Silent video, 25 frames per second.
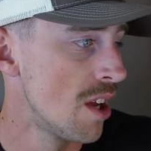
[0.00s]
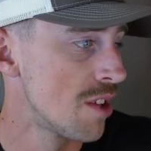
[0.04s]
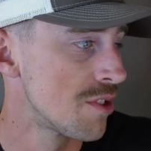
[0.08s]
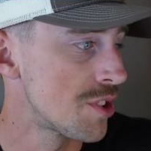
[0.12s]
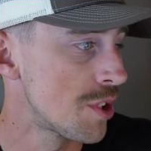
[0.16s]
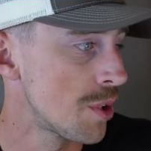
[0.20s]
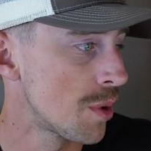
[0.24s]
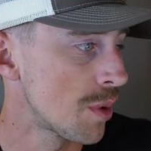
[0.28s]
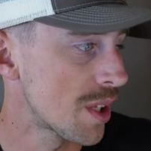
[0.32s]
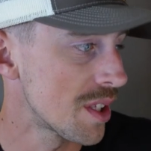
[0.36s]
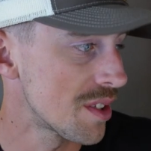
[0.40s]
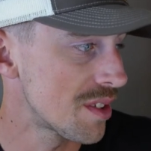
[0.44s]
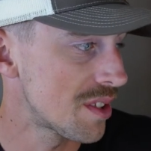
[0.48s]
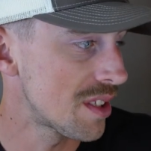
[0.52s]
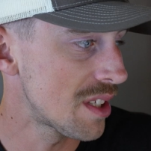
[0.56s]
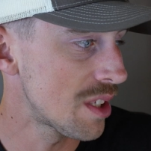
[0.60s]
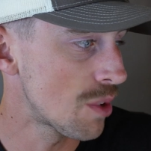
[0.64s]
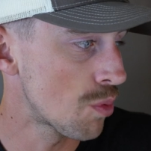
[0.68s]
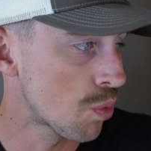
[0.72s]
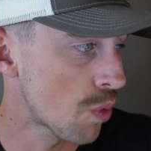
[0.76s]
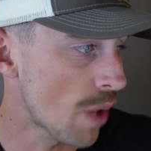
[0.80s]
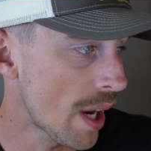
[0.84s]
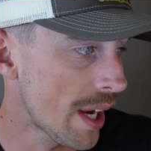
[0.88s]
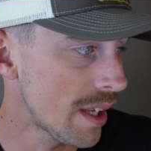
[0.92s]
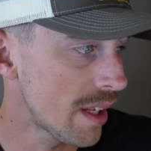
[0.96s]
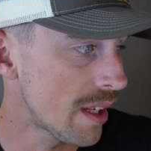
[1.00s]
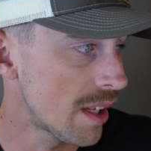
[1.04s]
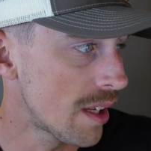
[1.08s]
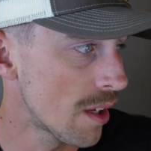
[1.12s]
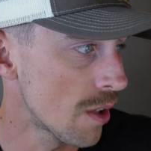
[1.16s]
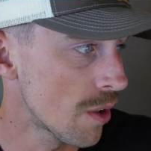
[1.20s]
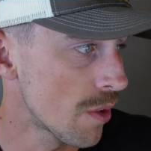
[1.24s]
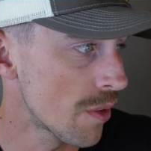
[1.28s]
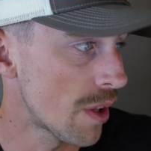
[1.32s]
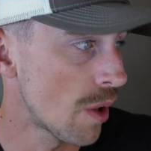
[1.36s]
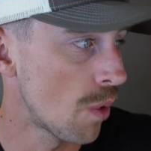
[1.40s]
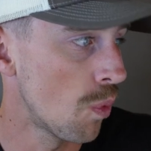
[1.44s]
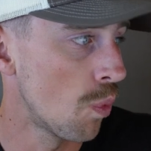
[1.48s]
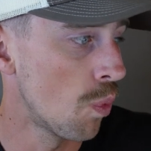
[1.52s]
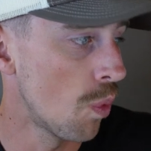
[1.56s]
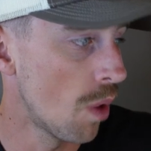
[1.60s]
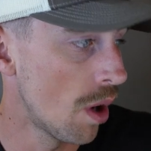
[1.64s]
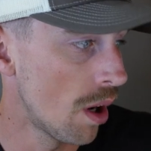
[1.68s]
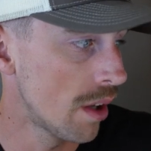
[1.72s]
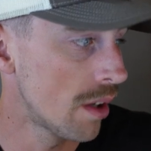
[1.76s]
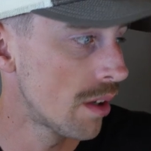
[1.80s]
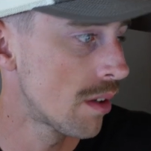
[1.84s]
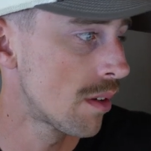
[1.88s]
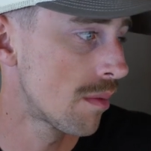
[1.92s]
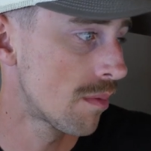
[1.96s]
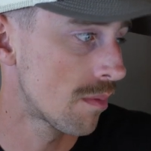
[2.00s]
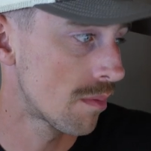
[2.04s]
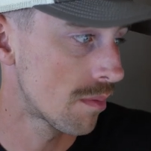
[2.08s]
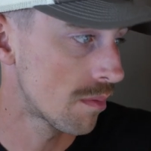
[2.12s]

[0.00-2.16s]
So you can see right here that 1,